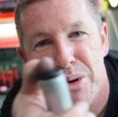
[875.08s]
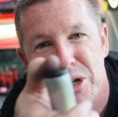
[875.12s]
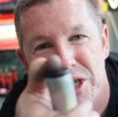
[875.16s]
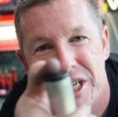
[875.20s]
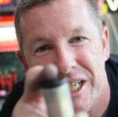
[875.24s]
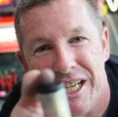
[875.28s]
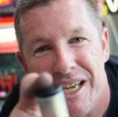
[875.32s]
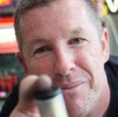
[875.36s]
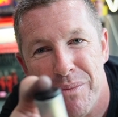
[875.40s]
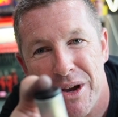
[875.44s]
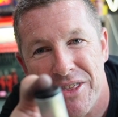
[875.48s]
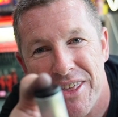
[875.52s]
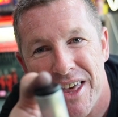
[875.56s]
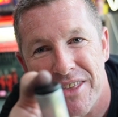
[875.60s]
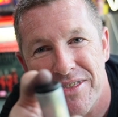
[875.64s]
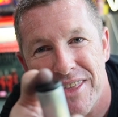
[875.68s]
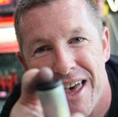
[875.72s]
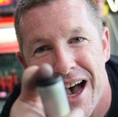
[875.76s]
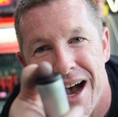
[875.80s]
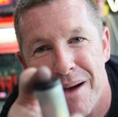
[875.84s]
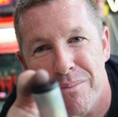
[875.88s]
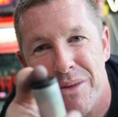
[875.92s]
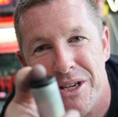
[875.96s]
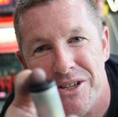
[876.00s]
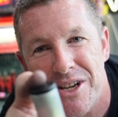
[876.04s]
Push it in with your
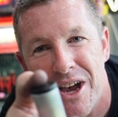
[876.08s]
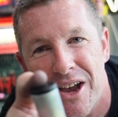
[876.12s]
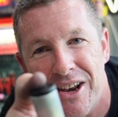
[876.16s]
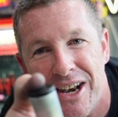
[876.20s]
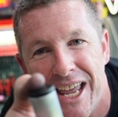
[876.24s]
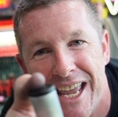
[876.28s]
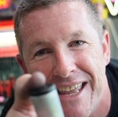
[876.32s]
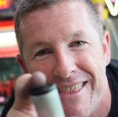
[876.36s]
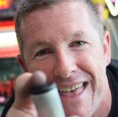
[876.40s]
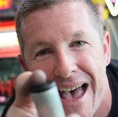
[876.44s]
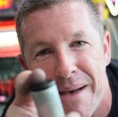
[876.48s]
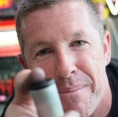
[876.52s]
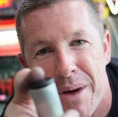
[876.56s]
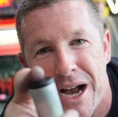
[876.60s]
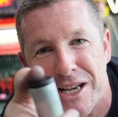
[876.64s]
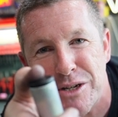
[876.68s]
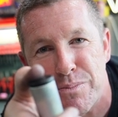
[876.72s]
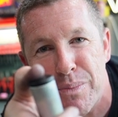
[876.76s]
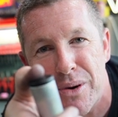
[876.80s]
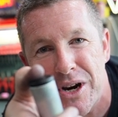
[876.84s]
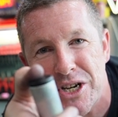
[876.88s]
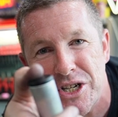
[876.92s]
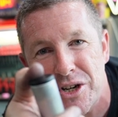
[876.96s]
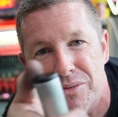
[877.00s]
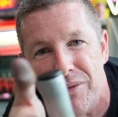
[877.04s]
thumb, you don't need that
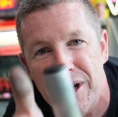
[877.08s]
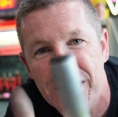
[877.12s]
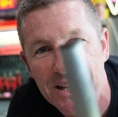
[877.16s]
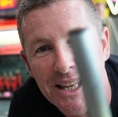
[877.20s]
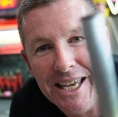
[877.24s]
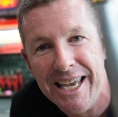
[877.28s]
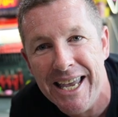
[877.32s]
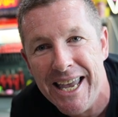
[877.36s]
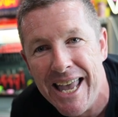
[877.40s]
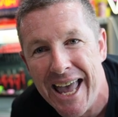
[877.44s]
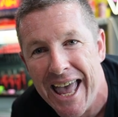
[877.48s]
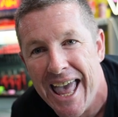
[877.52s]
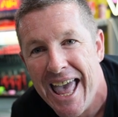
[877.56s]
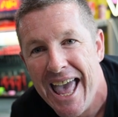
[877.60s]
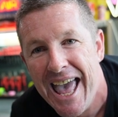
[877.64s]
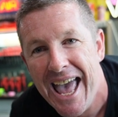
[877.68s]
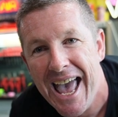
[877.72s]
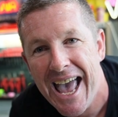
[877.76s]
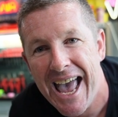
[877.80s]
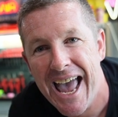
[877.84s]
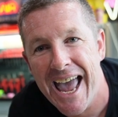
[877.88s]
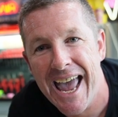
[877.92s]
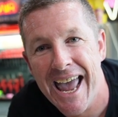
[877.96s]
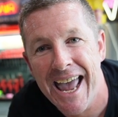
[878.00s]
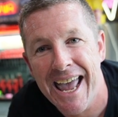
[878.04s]
much pressure really.
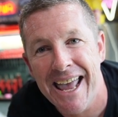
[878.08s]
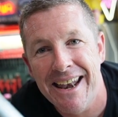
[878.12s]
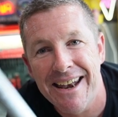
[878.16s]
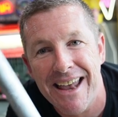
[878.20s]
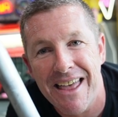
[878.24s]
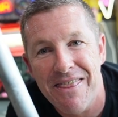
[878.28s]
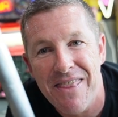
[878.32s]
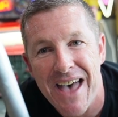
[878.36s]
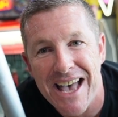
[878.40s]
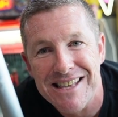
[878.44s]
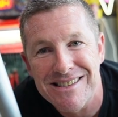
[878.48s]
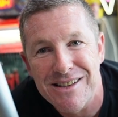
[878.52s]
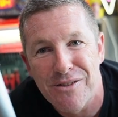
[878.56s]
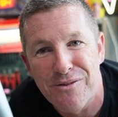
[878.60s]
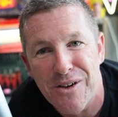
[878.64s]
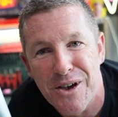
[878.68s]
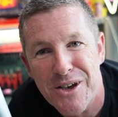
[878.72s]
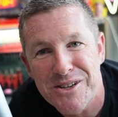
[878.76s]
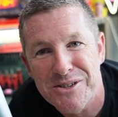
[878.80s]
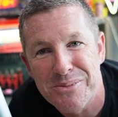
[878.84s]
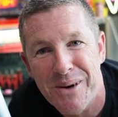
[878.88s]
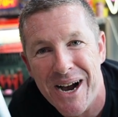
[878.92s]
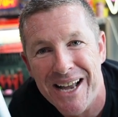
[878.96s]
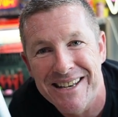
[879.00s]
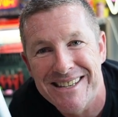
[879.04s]
And that's the
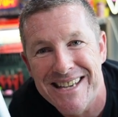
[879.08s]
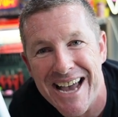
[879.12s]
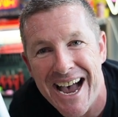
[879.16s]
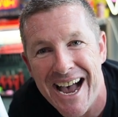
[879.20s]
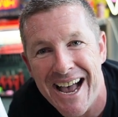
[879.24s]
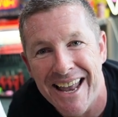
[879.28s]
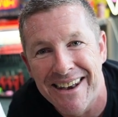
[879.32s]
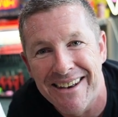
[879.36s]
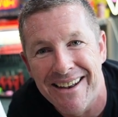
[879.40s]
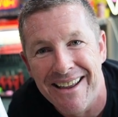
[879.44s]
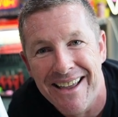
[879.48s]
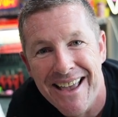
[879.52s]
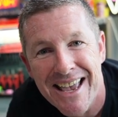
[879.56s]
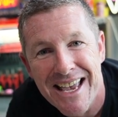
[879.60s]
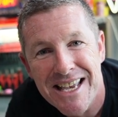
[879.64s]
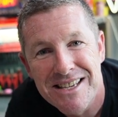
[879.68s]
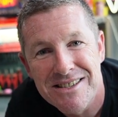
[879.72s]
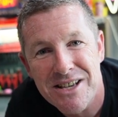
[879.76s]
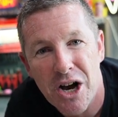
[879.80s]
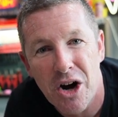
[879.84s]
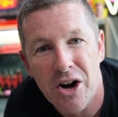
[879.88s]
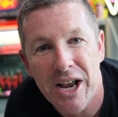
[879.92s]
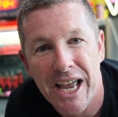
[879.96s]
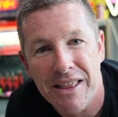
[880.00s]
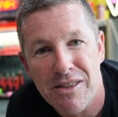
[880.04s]
first one done.
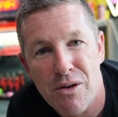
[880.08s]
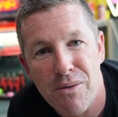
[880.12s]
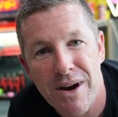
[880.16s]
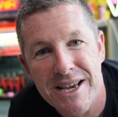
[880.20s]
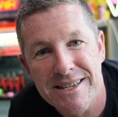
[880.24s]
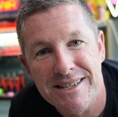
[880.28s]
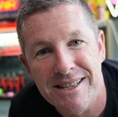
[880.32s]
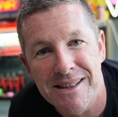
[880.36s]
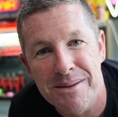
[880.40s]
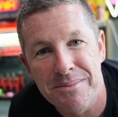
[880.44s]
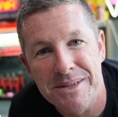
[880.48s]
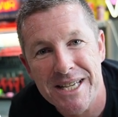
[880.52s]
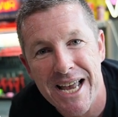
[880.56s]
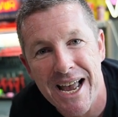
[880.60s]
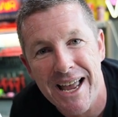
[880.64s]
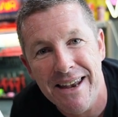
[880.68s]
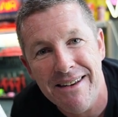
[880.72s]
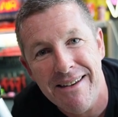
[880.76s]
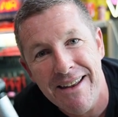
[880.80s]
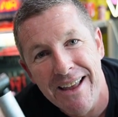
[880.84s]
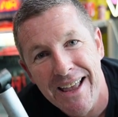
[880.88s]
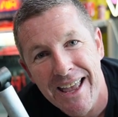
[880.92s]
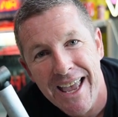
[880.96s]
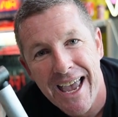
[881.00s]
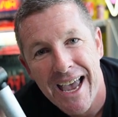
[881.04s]
So I'll get the rest of them
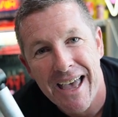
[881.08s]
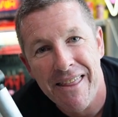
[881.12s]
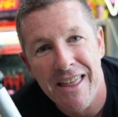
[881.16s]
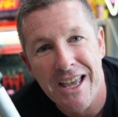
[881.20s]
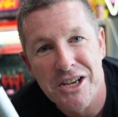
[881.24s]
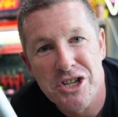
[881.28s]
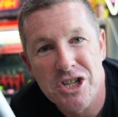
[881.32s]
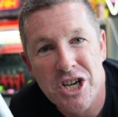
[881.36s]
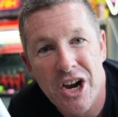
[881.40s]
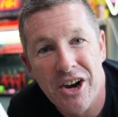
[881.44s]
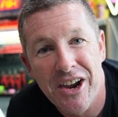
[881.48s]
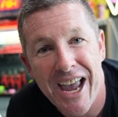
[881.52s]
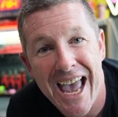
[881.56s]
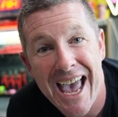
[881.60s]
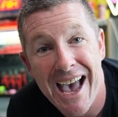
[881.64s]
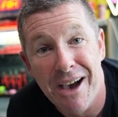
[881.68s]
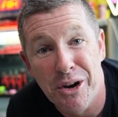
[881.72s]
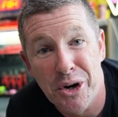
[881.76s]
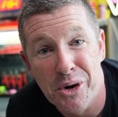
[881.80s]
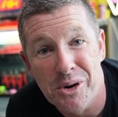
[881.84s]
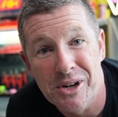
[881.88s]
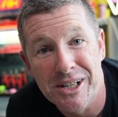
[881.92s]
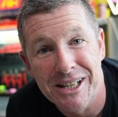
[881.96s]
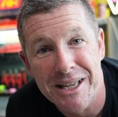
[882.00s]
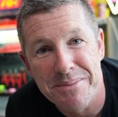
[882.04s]
done and then show you how
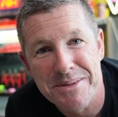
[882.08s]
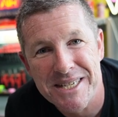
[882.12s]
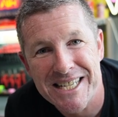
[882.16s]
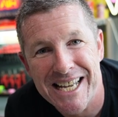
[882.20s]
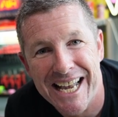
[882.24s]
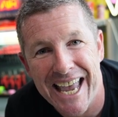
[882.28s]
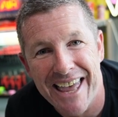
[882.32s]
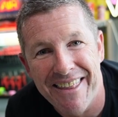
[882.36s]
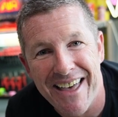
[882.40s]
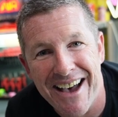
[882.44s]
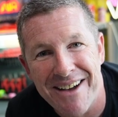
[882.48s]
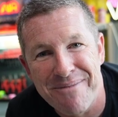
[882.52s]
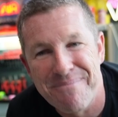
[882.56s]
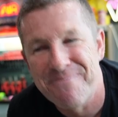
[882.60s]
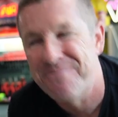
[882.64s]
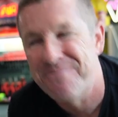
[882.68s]
it all clips together.